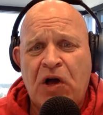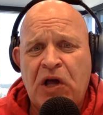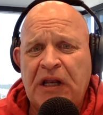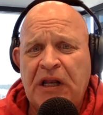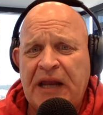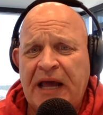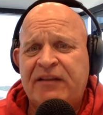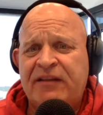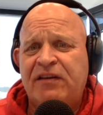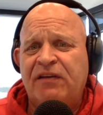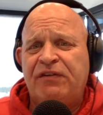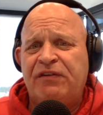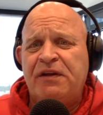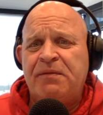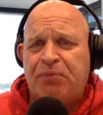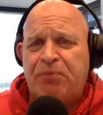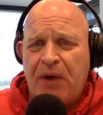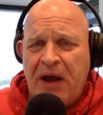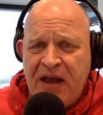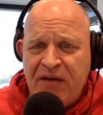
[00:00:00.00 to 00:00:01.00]
collectively
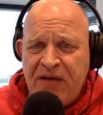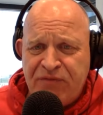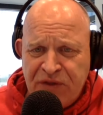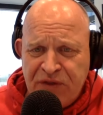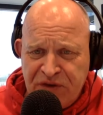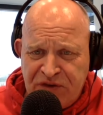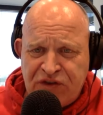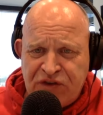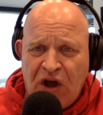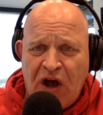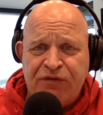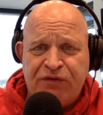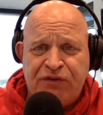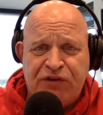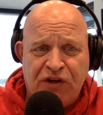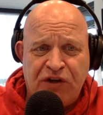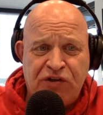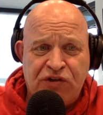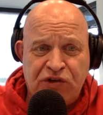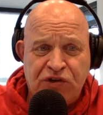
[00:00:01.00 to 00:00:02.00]
pray for the soft
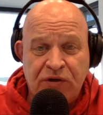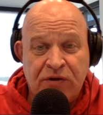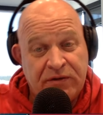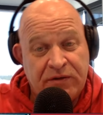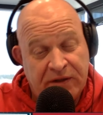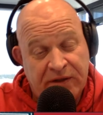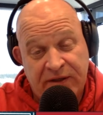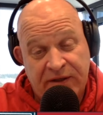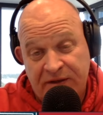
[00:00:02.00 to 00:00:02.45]
tissue,